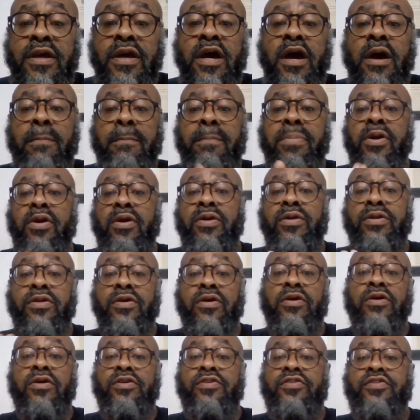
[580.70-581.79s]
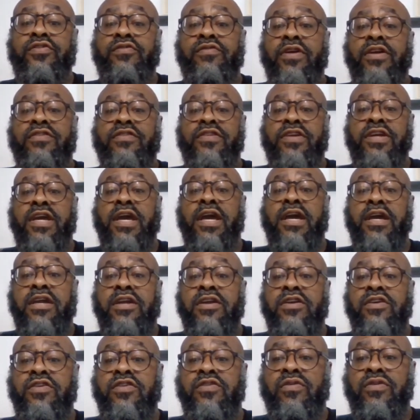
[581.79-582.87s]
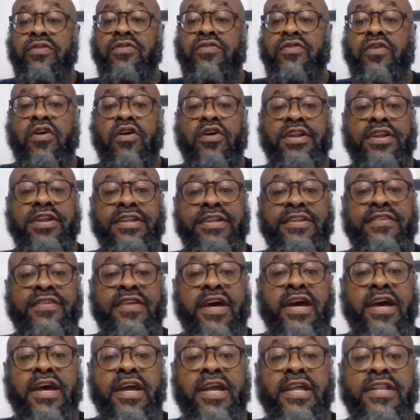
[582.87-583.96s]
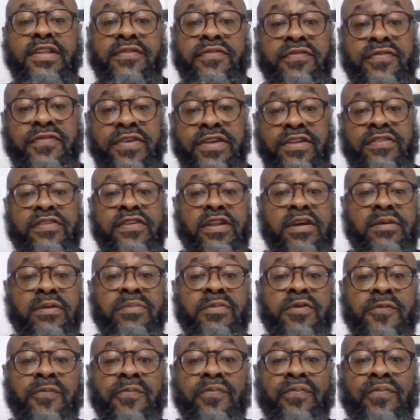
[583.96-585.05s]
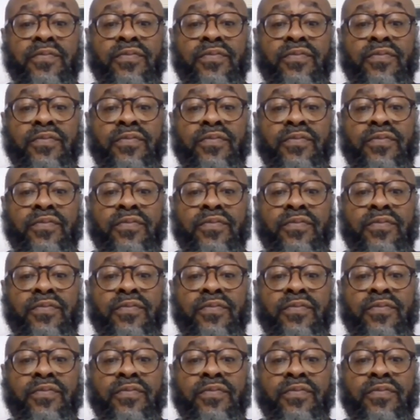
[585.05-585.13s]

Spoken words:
A Bird Dog stretch khaki shorts are designed to fit slimmer